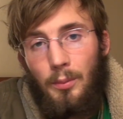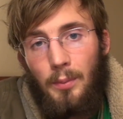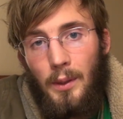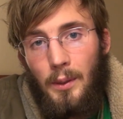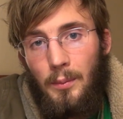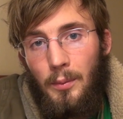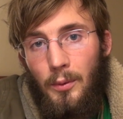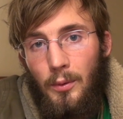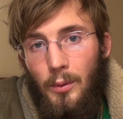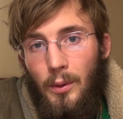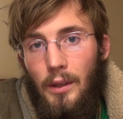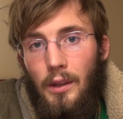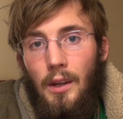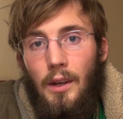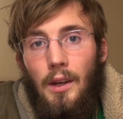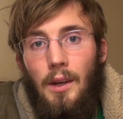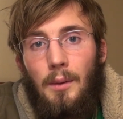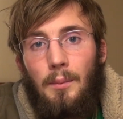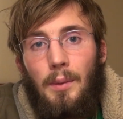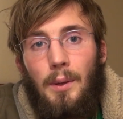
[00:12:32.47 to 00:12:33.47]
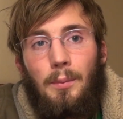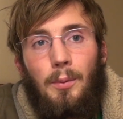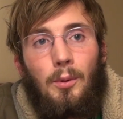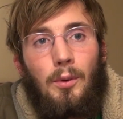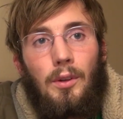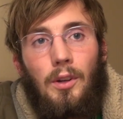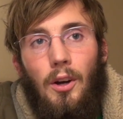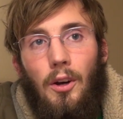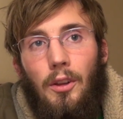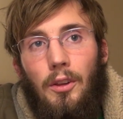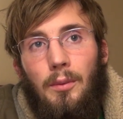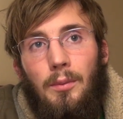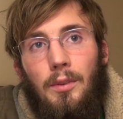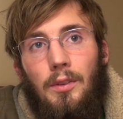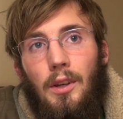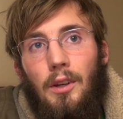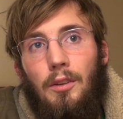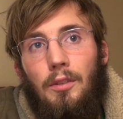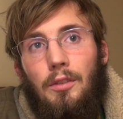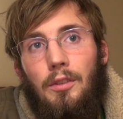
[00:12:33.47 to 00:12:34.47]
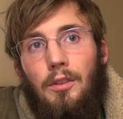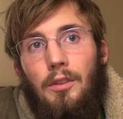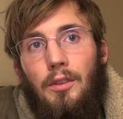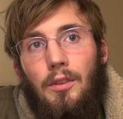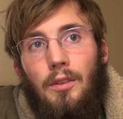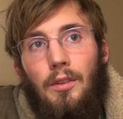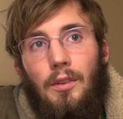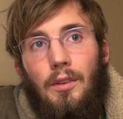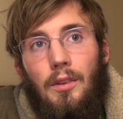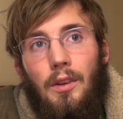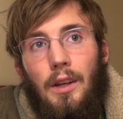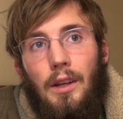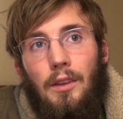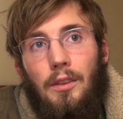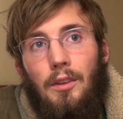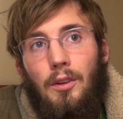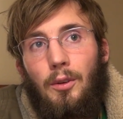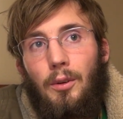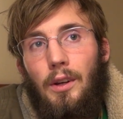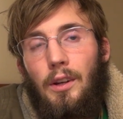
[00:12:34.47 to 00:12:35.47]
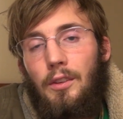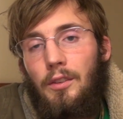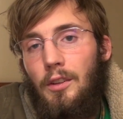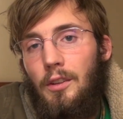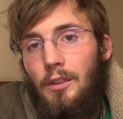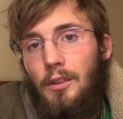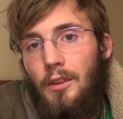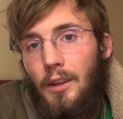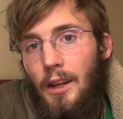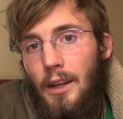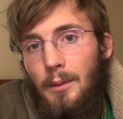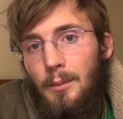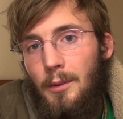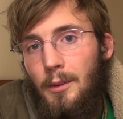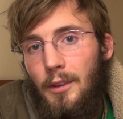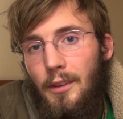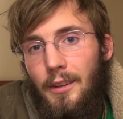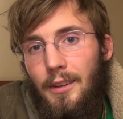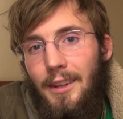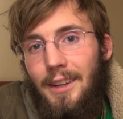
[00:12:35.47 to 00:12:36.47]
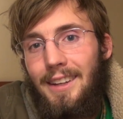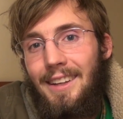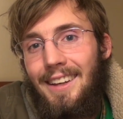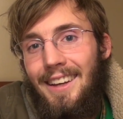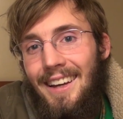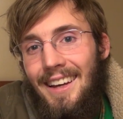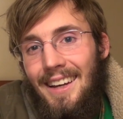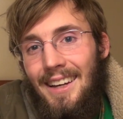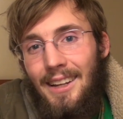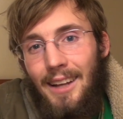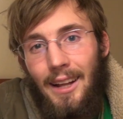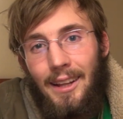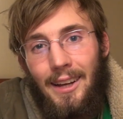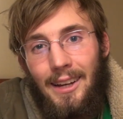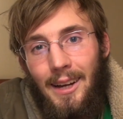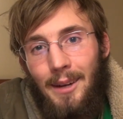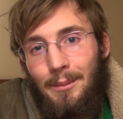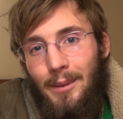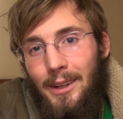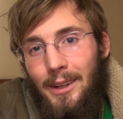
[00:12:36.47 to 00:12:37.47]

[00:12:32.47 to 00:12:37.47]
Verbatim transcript: these spiritual people, what people would call themselves like the craziest names and